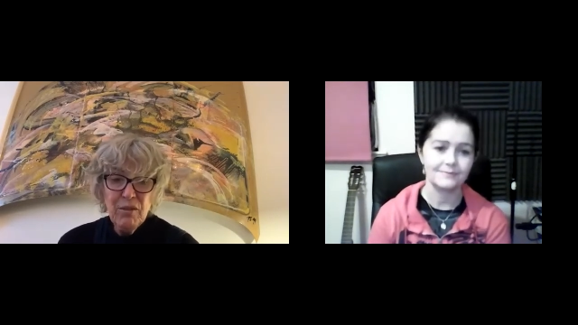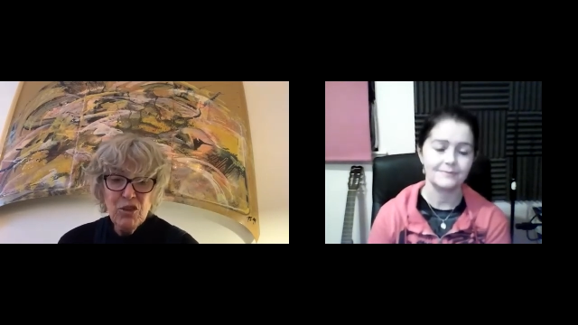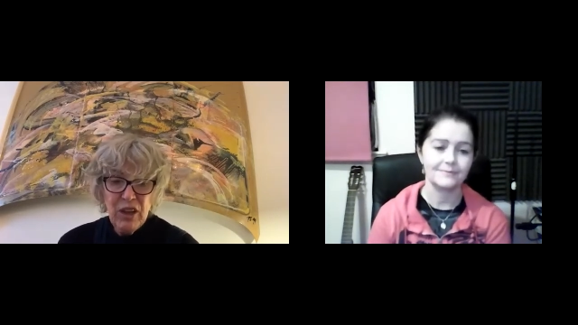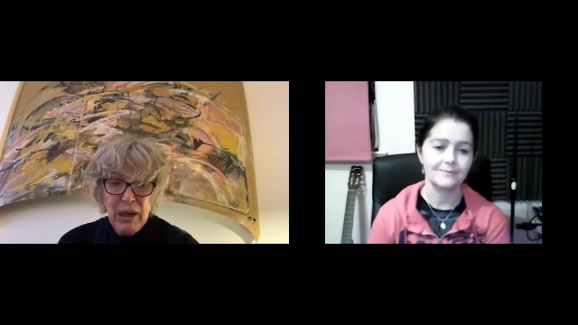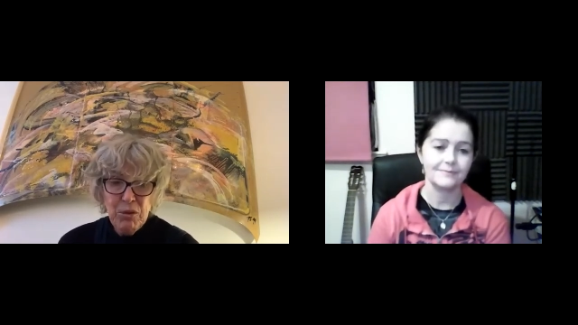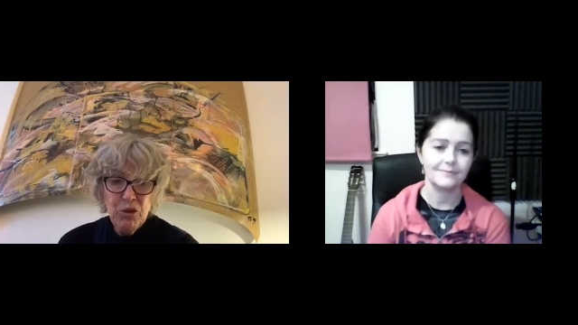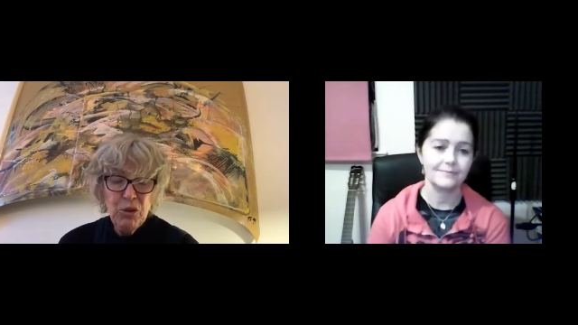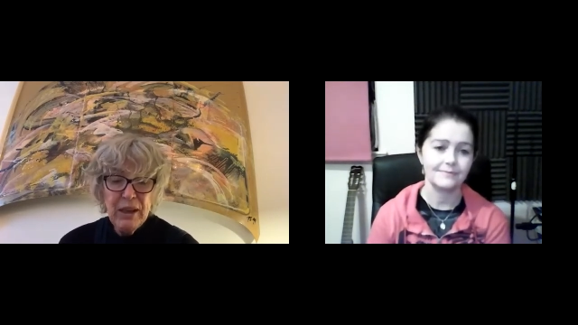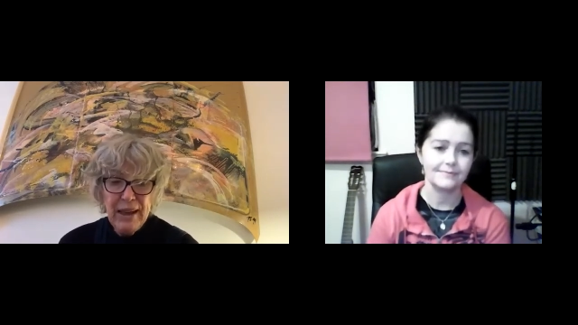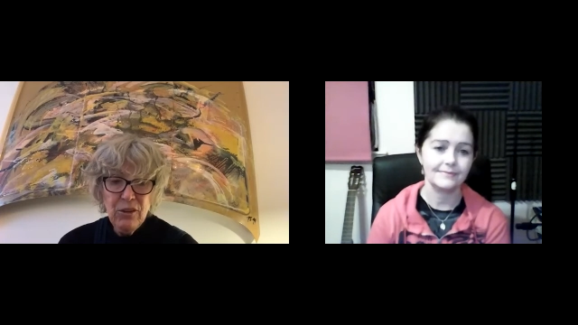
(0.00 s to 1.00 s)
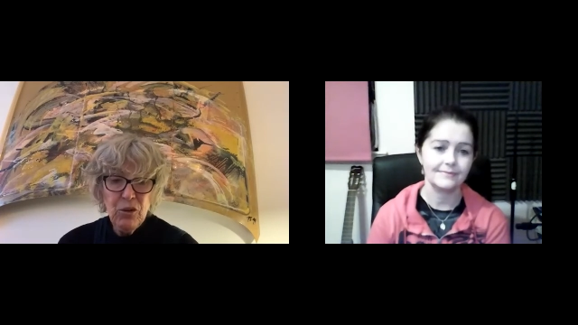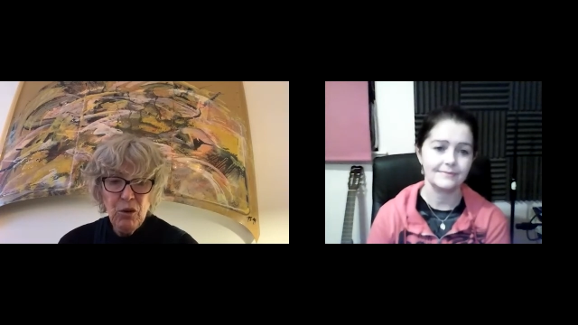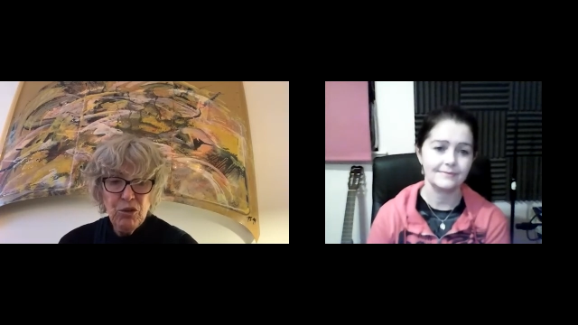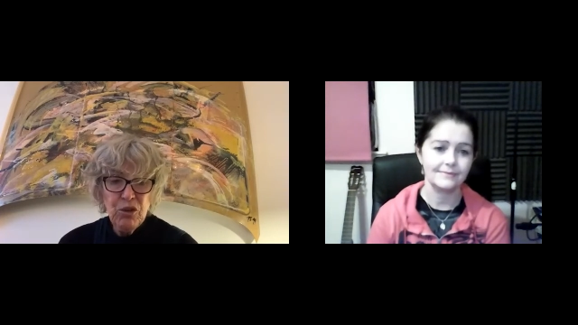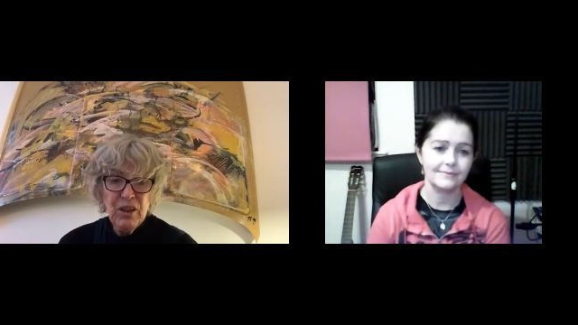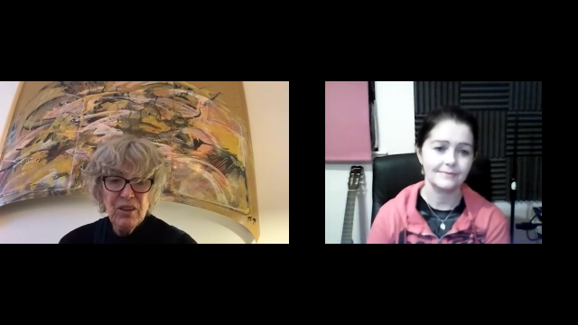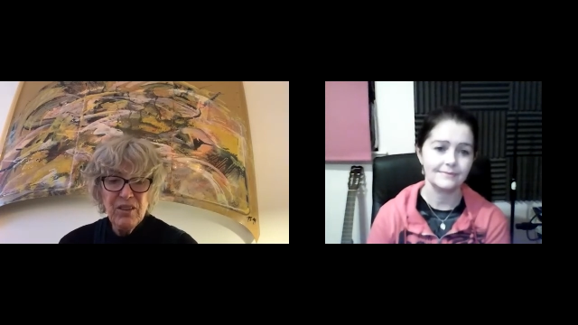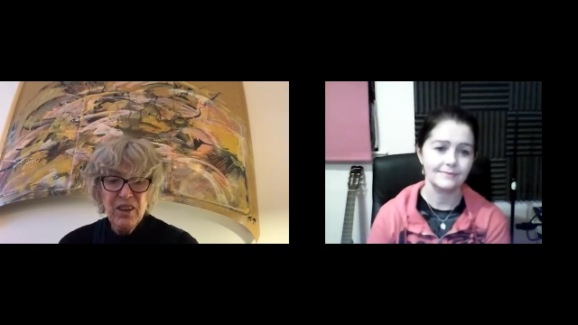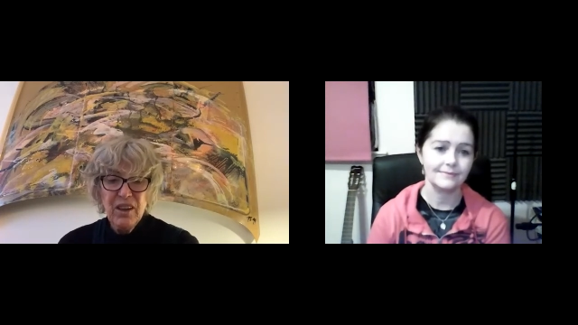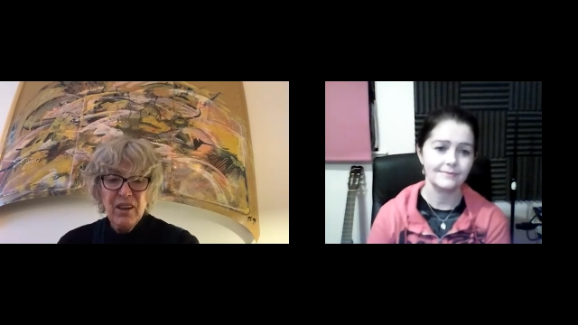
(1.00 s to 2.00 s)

Speaker 1: I was able to get those so that